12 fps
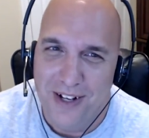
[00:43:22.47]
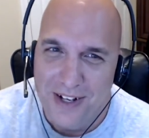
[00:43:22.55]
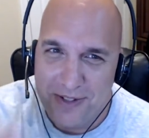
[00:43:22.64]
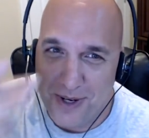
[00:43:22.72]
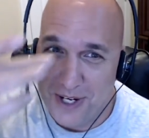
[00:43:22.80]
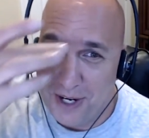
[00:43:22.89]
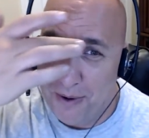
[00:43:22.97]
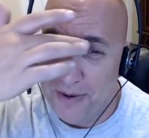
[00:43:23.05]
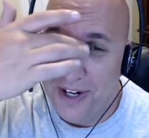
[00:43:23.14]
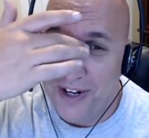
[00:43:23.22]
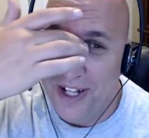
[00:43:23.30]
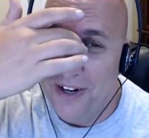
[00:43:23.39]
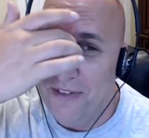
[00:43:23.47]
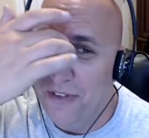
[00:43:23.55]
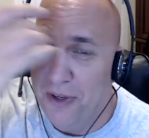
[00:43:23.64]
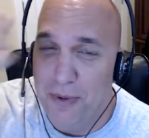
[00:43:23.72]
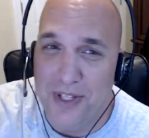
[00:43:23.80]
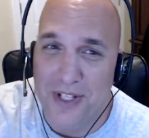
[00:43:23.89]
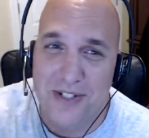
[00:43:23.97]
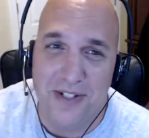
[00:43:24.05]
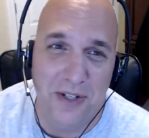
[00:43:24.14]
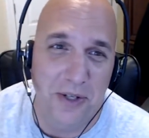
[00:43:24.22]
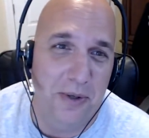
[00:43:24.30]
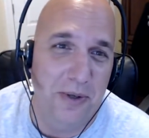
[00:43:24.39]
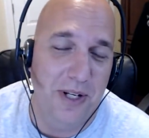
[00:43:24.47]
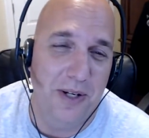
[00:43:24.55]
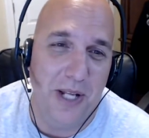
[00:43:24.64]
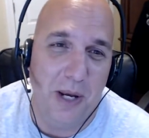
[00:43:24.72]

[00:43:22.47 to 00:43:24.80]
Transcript: So I go in there and interview with this dude and,